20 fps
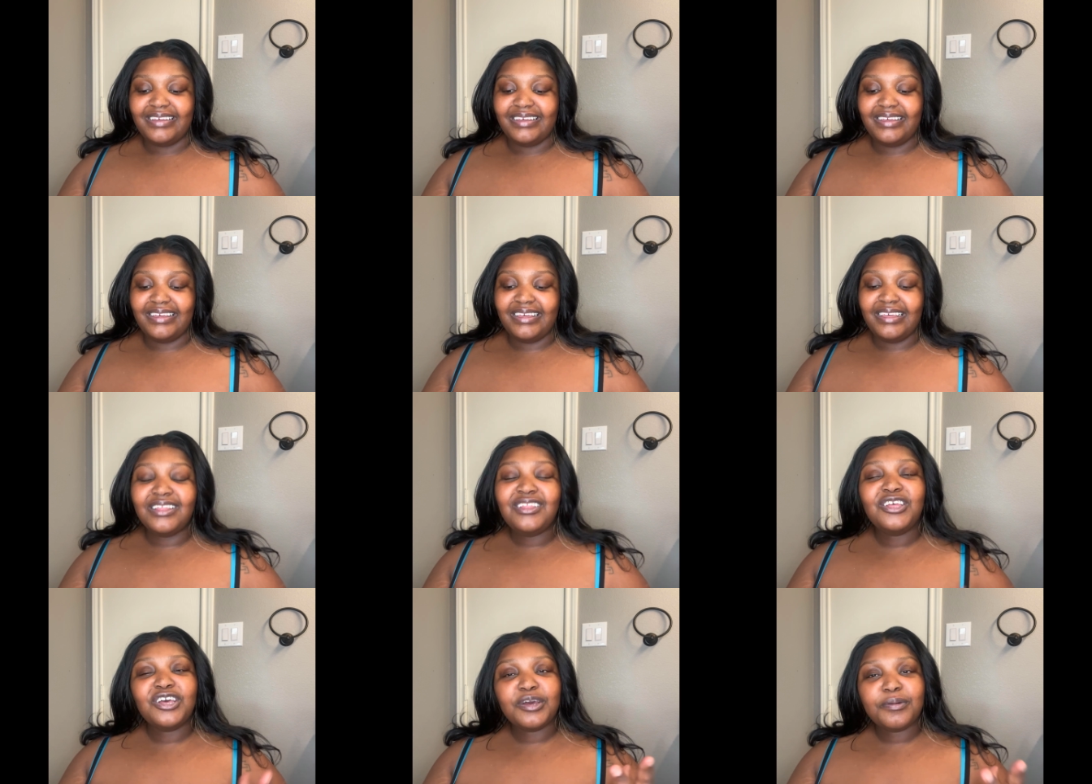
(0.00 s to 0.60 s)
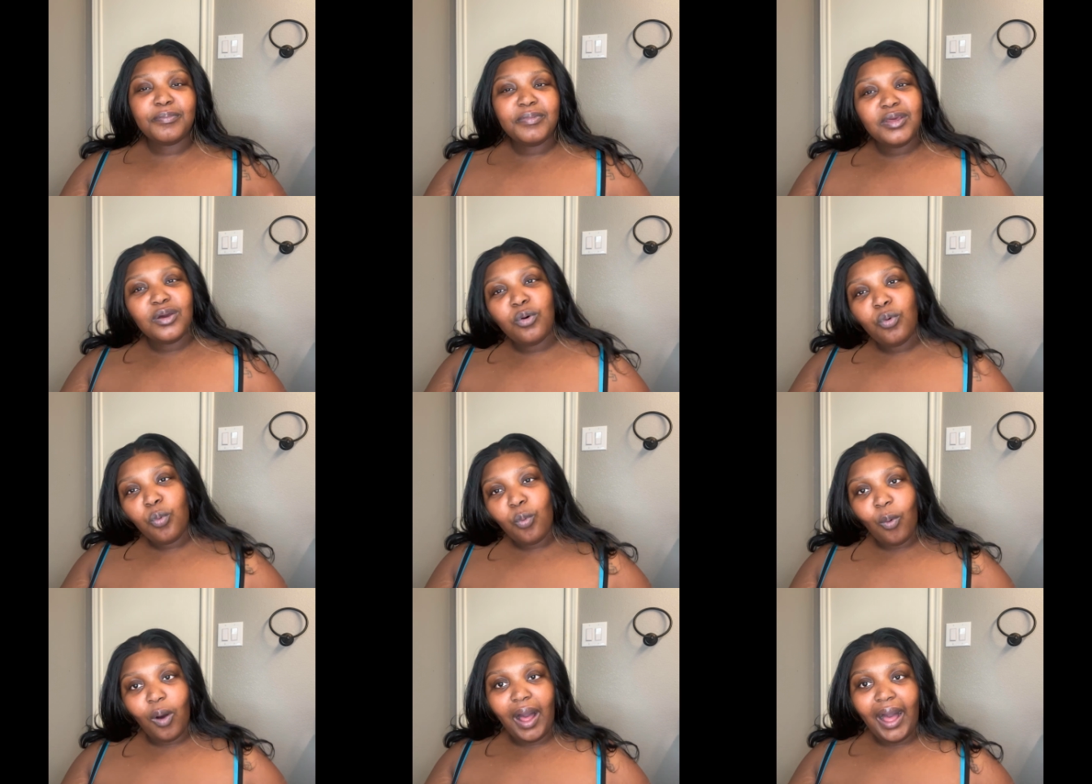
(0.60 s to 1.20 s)
It took me a
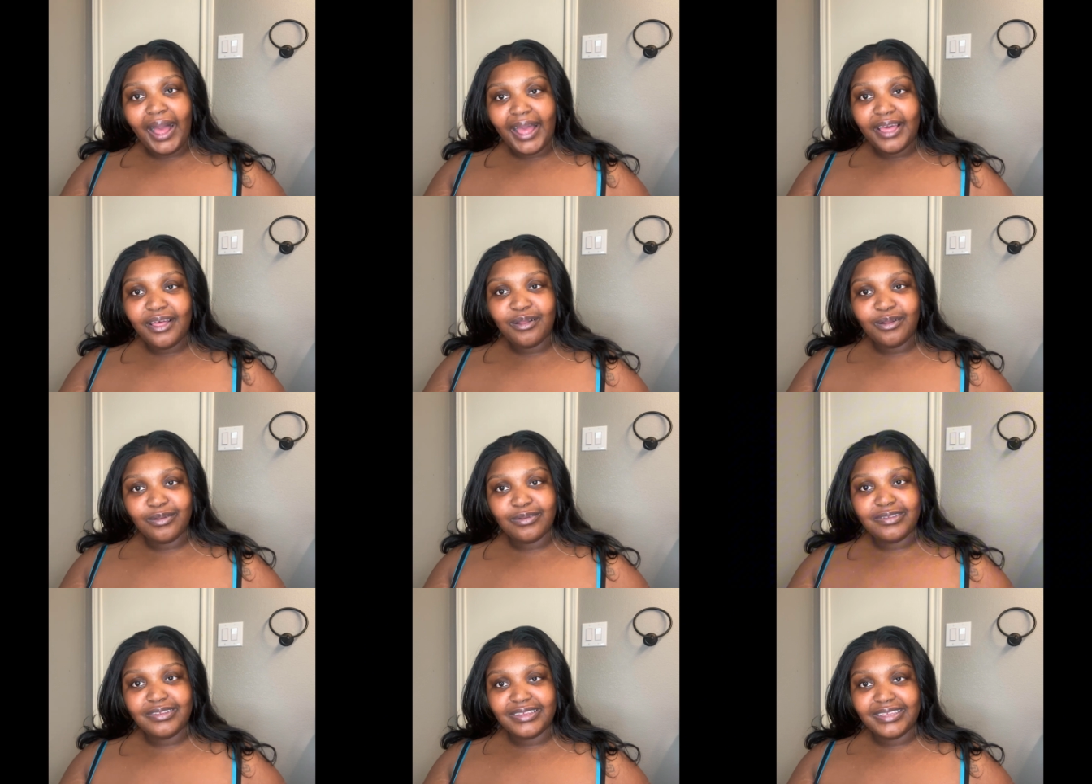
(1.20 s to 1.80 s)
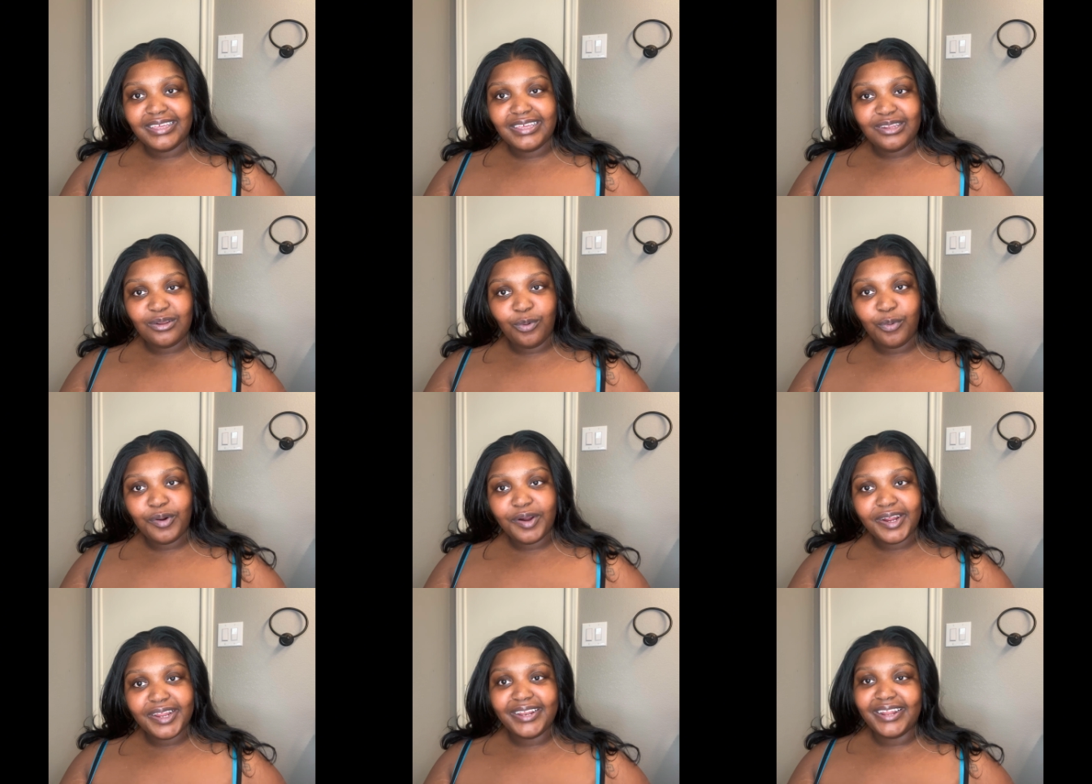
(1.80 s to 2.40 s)
while to get
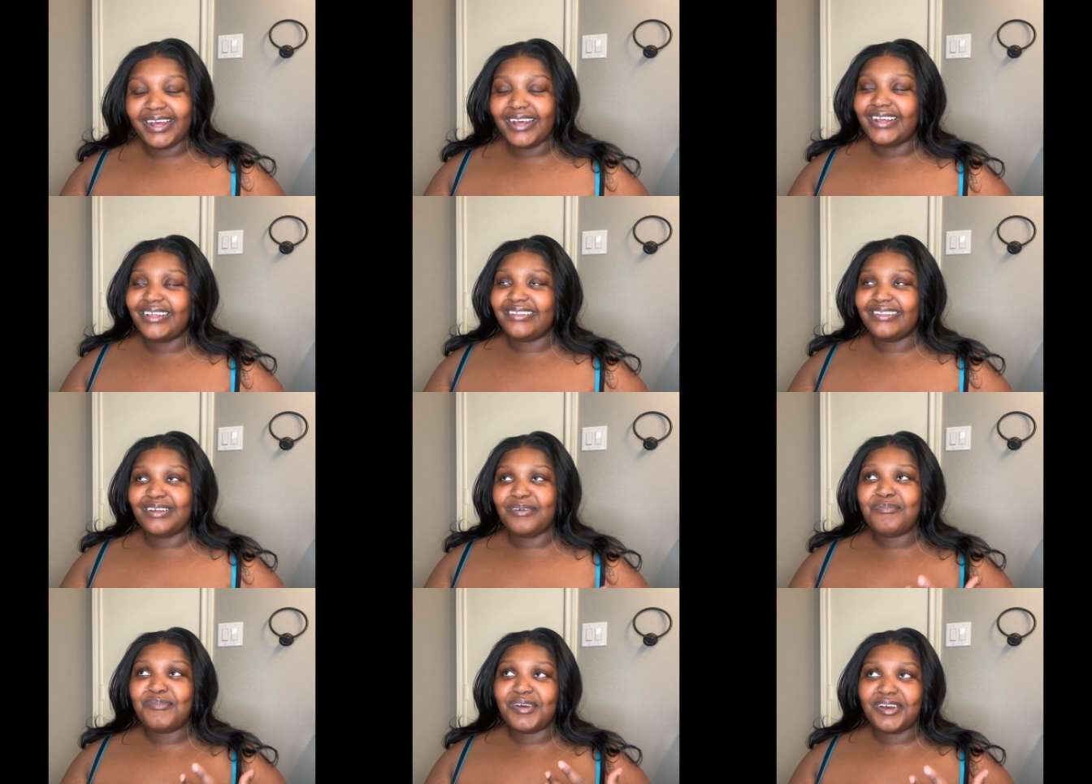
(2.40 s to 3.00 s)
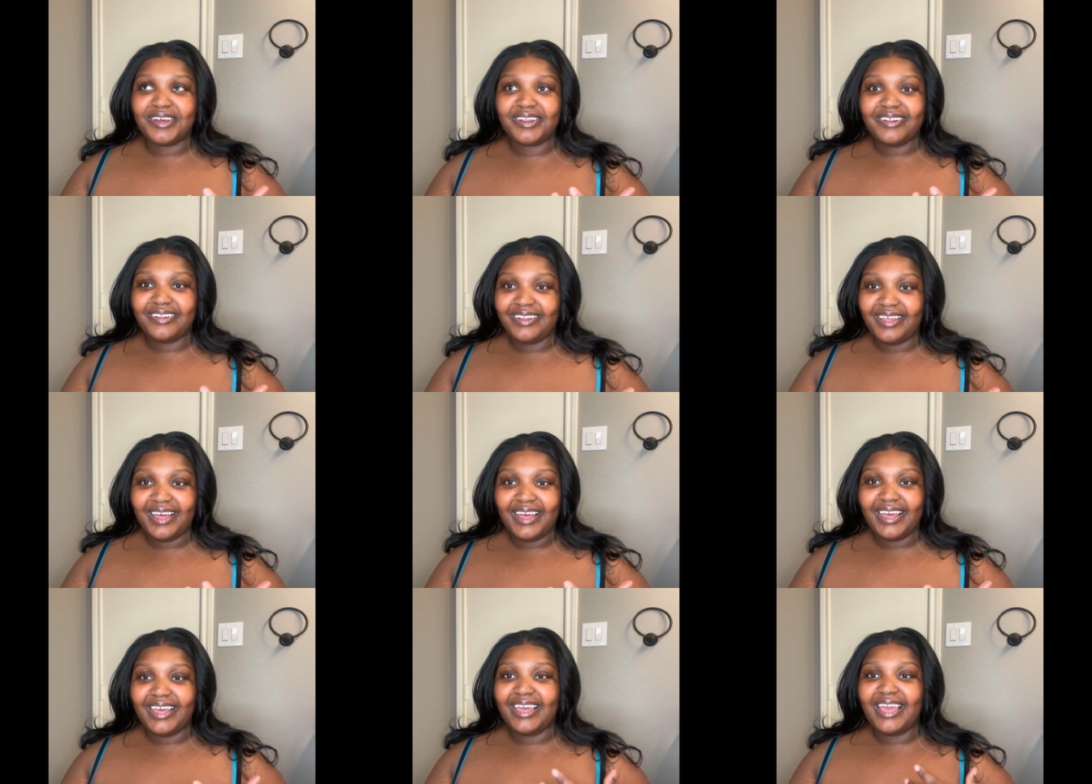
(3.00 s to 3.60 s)
organized. I'm not gonna
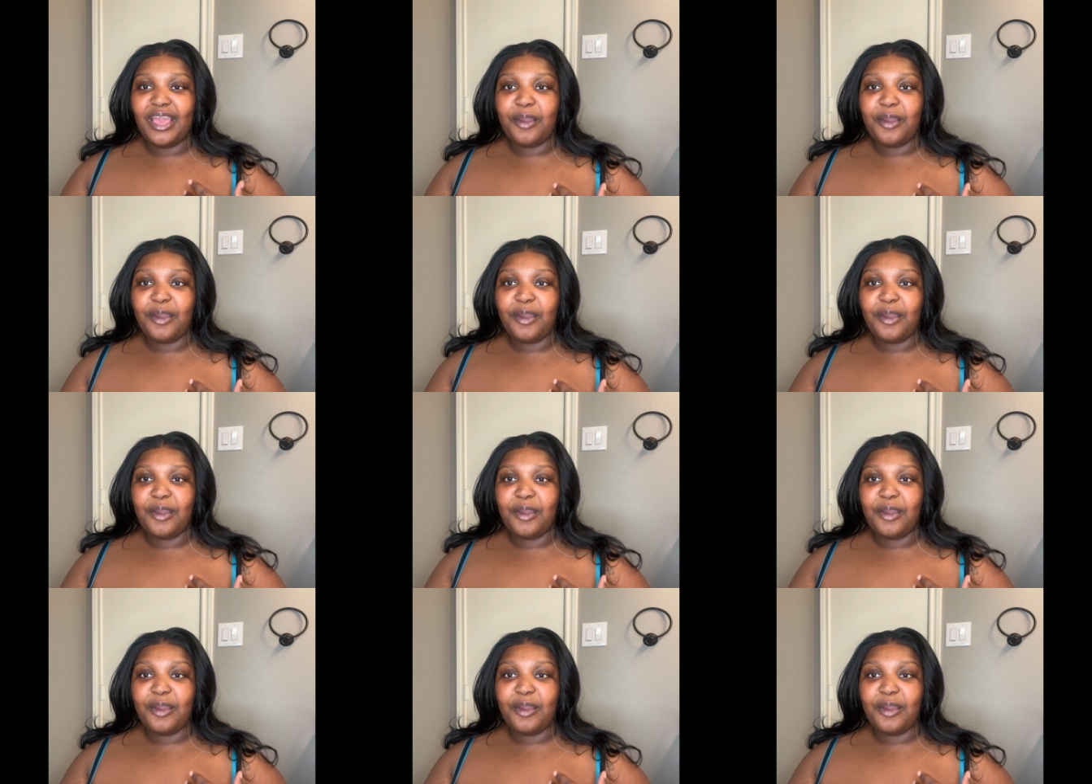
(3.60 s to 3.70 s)
lie.